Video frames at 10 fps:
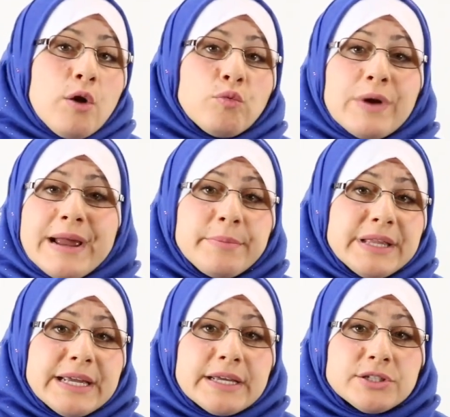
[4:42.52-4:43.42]

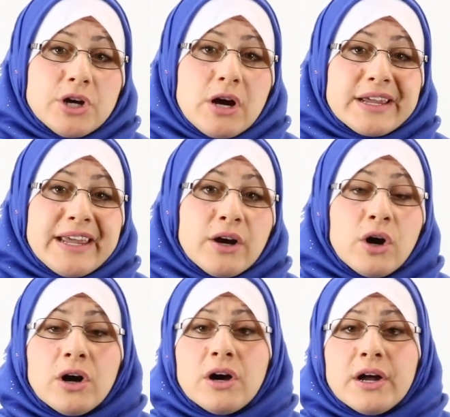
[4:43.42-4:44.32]
Rambling and talking
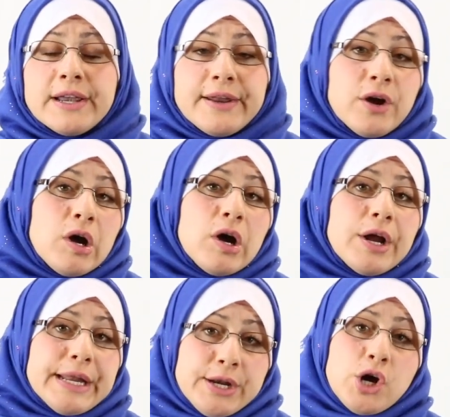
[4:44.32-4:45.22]
on and
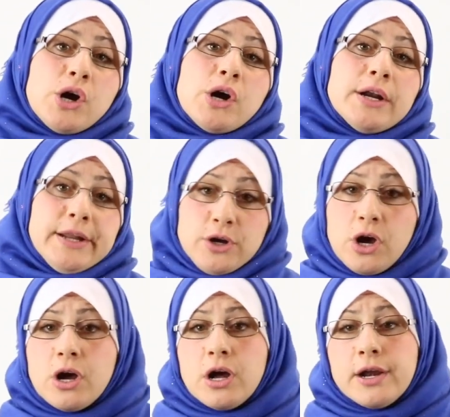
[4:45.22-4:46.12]
on and on and
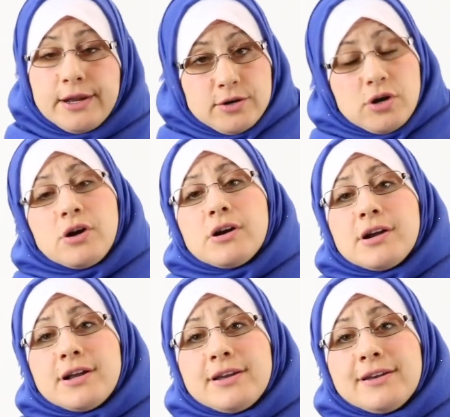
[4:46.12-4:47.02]
on and
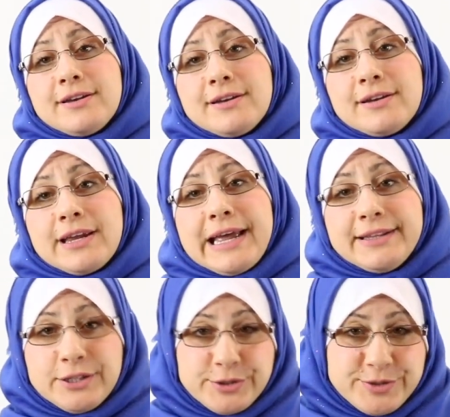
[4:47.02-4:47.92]
on
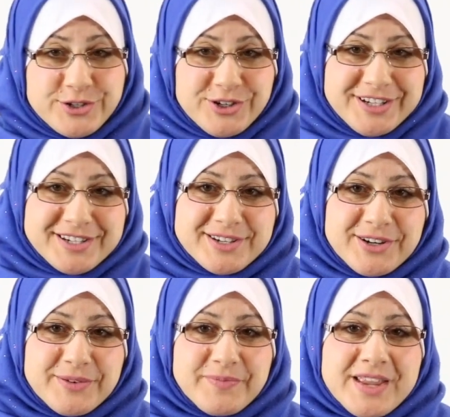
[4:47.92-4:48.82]
can lose your
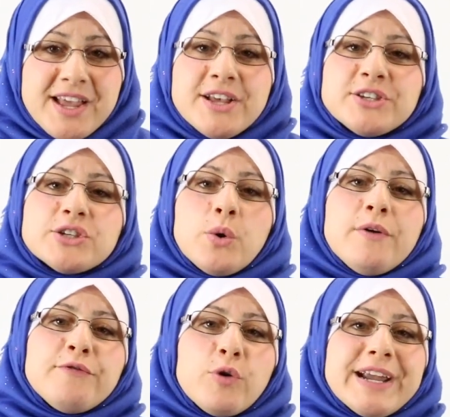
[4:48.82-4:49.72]
listener. So
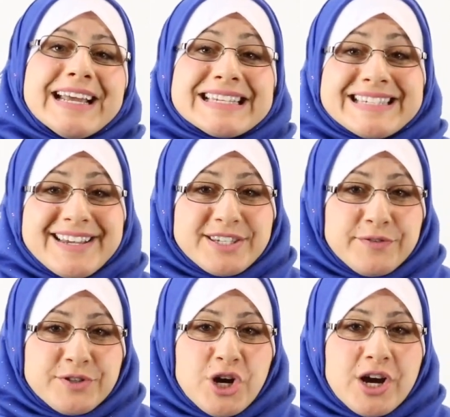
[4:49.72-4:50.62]
avoid
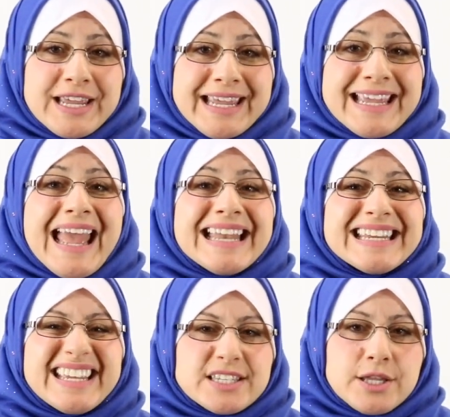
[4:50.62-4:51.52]
excessive talking and
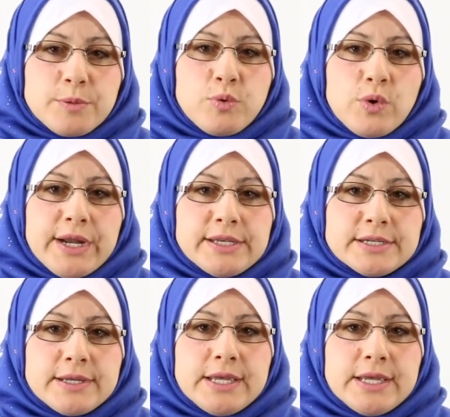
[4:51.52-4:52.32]
get to the point.